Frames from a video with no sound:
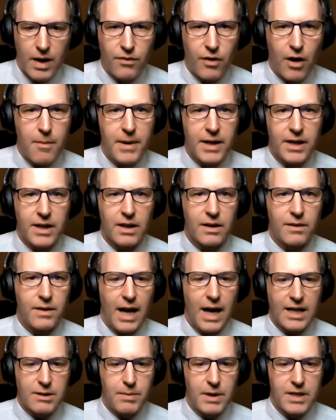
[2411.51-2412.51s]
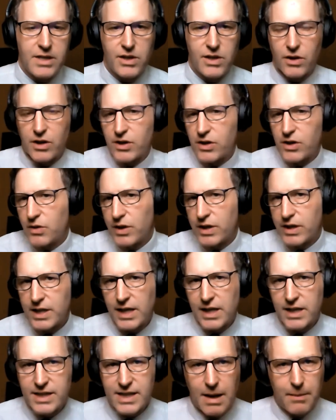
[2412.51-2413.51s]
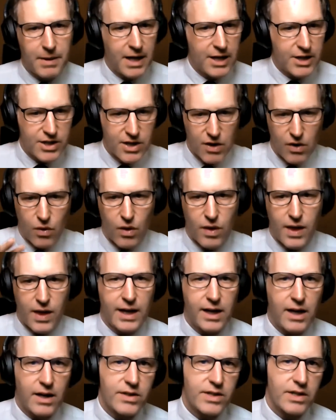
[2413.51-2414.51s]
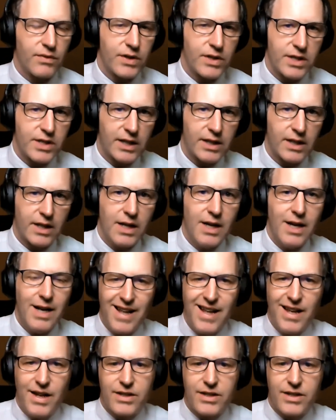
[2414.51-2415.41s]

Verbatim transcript: environmental aspects you've got to do, the decontamination and all that kind of stuff? You're saying that